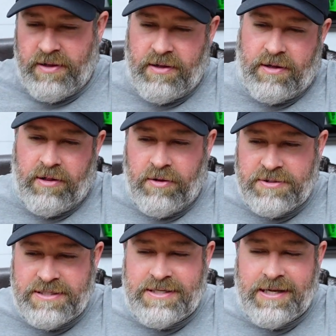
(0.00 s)

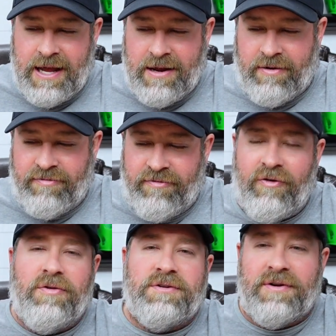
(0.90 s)
closest to game,
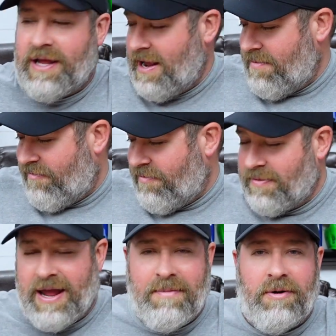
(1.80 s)
furthest to game,
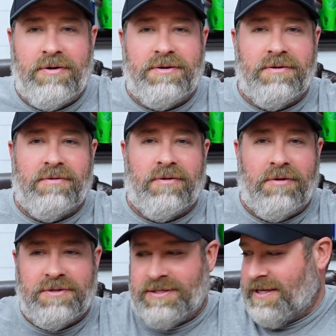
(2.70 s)
from gamer to
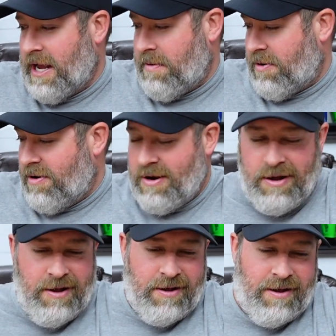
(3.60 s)
closest to gamer.
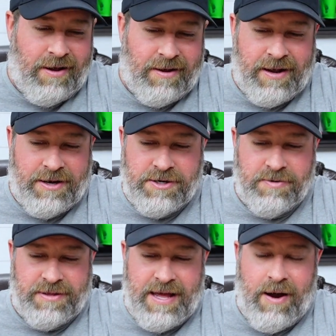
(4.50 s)
I'll kind of
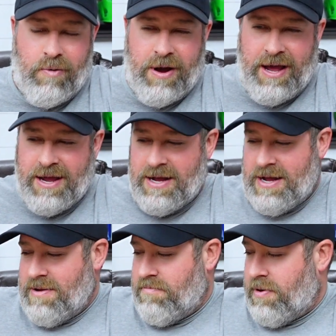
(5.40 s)
do it that way,
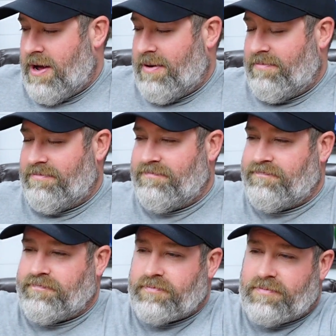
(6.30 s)
but
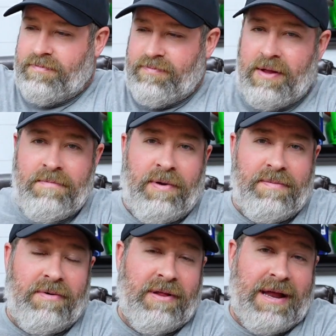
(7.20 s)

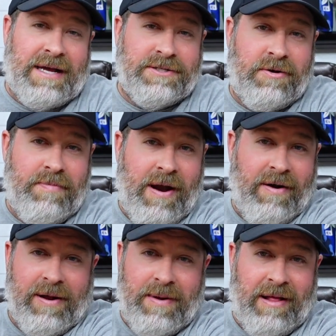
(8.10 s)
it really has no
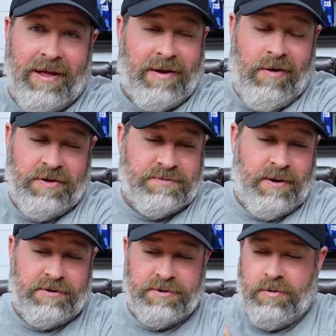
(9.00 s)
bearing. I mean, I like all these
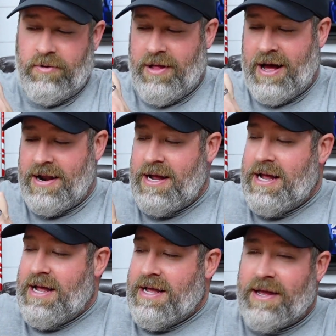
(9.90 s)
putters a whole lot.
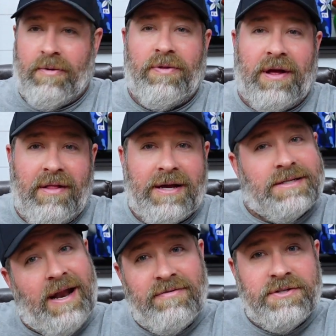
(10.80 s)
And the one thing I like is
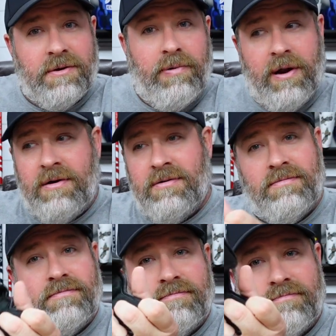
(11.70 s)
that every single putter,
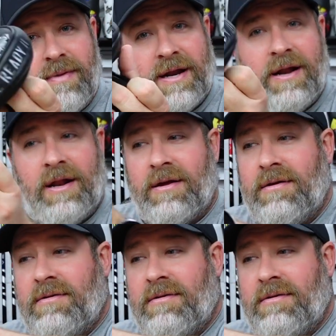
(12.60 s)
magnetic,